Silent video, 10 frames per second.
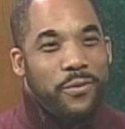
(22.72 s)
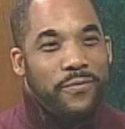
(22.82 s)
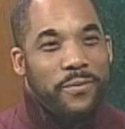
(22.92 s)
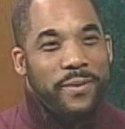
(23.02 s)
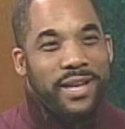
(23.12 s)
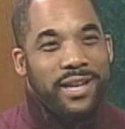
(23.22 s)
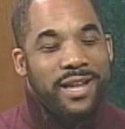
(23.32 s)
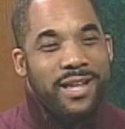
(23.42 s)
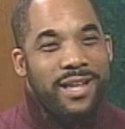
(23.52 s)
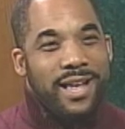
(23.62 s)
for me,
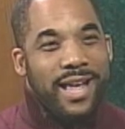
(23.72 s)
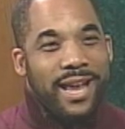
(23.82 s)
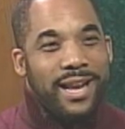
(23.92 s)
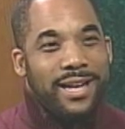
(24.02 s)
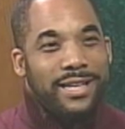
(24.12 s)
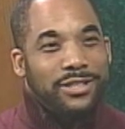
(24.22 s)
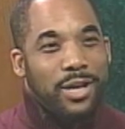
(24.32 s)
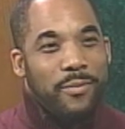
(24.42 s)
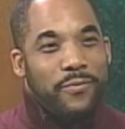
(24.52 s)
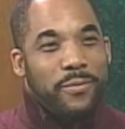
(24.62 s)
and it's
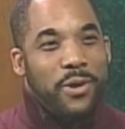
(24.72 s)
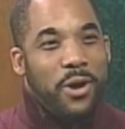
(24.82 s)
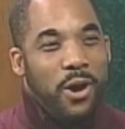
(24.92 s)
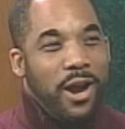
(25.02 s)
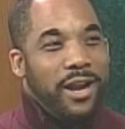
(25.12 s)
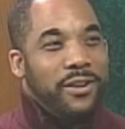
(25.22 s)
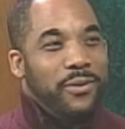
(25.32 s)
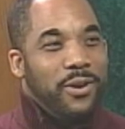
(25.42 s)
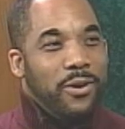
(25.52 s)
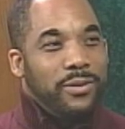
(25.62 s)
coming from the heart. You
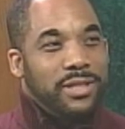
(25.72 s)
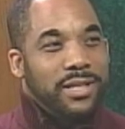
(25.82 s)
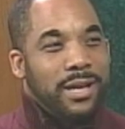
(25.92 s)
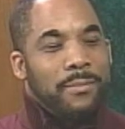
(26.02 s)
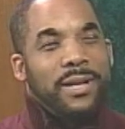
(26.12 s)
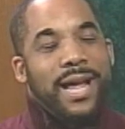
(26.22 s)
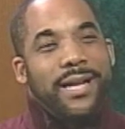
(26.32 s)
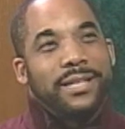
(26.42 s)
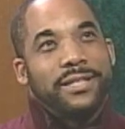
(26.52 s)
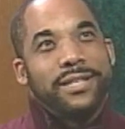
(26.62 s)
know, I'm glad
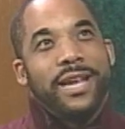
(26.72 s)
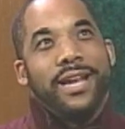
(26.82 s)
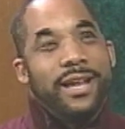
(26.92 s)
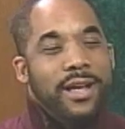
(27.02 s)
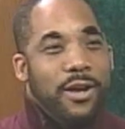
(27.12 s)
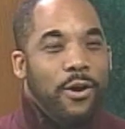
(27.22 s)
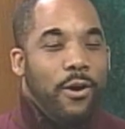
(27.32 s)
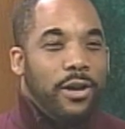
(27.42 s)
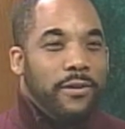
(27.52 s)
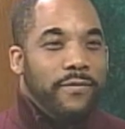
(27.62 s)
to see
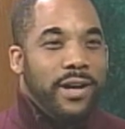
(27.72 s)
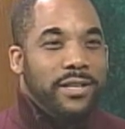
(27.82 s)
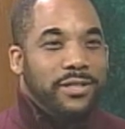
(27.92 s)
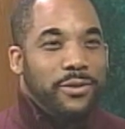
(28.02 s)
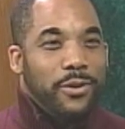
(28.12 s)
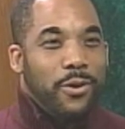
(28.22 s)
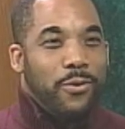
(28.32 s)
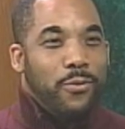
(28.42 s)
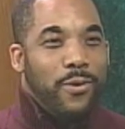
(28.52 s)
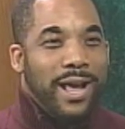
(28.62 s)
all of us, you know,
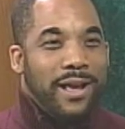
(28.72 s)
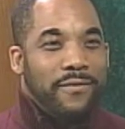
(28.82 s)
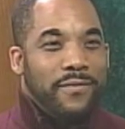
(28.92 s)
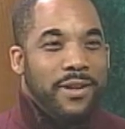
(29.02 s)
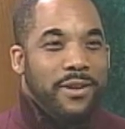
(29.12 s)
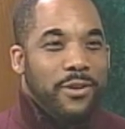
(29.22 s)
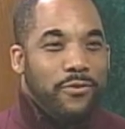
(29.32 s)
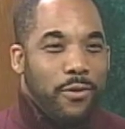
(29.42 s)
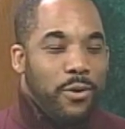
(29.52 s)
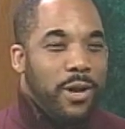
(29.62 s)
who have
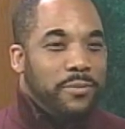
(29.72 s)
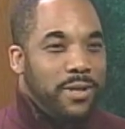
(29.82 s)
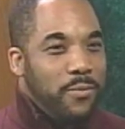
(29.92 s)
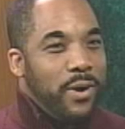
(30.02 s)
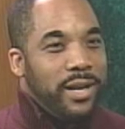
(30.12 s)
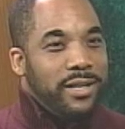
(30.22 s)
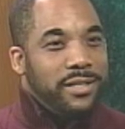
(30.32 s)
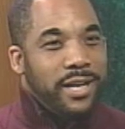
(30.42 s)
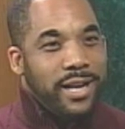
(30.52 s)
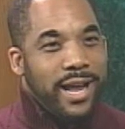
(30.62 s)
grown up somewhat in
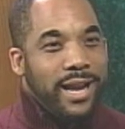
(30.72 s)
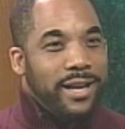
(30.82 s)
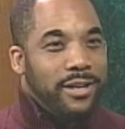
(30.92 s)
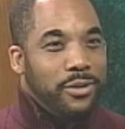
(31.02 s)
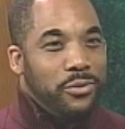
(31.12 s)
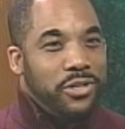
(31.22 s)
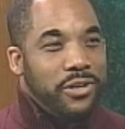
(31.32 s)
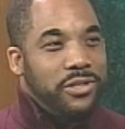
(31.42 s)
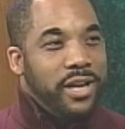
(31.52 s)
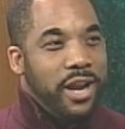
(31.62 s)
Teaneck in the New
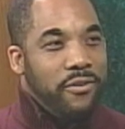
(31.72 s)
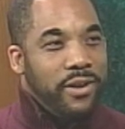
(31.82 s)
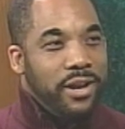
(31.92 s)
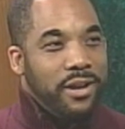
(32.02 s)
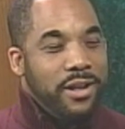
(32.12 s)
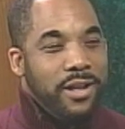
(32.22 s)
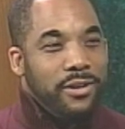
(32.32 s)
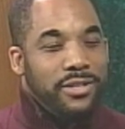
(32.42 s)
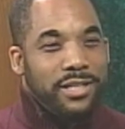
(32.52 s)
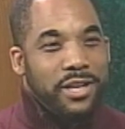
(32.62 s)
Jersey area,
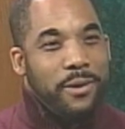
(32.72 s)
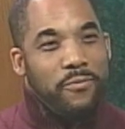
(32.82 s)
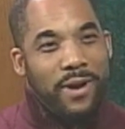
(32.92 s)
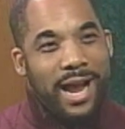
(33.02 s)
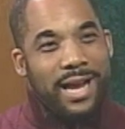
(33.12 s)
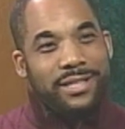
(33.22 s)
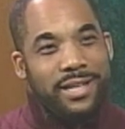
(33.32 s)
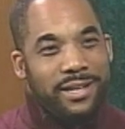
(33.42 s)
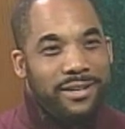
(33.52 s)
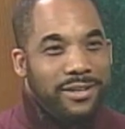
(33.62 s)
just keep
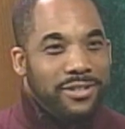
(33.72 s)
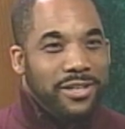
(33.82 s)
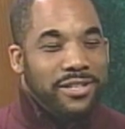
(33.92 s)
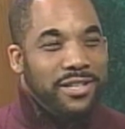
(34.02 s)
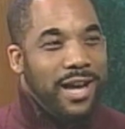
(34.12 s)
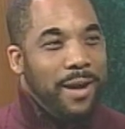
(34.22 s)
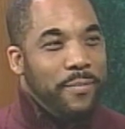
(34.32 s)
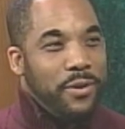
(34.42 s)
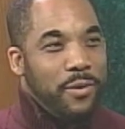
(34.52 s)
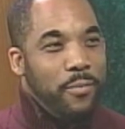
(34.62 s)
rising to the top,
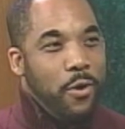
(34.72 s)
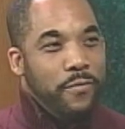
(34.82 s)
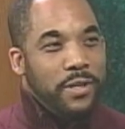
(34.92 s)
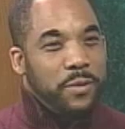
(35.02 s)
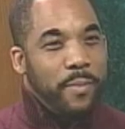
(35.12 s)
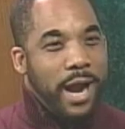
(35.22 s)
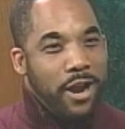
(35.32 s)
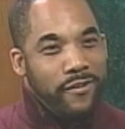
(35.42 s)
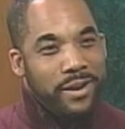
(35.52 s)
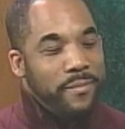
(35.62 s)
and you're both
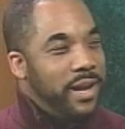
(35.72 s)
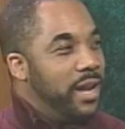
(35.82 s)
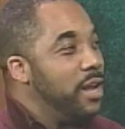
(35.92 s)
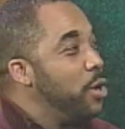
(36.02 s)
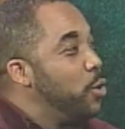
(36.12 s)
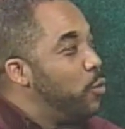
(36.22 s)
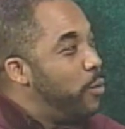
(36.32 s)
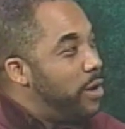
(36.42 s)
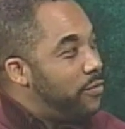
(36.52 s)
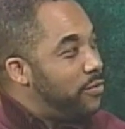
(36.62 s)
inspiring me
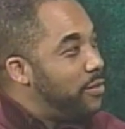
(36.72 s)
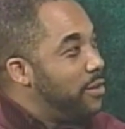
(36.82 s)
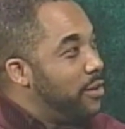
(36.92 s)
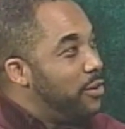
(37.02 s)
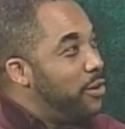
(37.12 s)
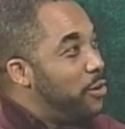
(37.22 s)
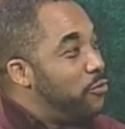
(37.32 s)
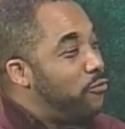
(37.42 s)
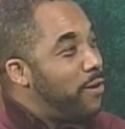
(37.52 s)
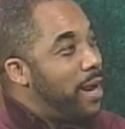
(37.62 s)
with your
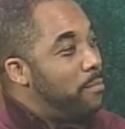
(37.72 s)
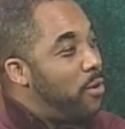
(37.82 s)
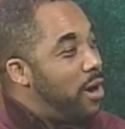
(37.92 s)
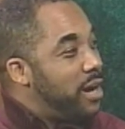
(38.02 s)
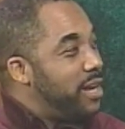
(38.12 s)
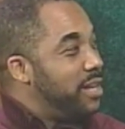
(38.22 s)
great marketing